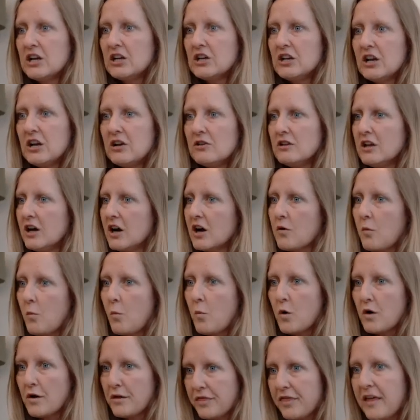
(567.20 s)
you know,
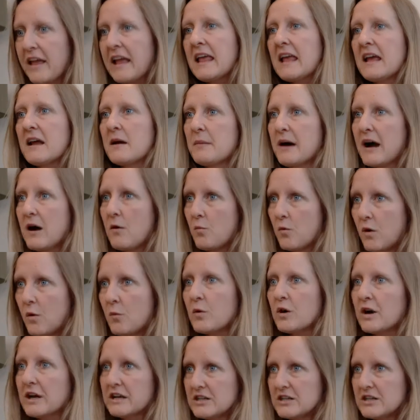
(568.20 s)
look, we're thinking about what we're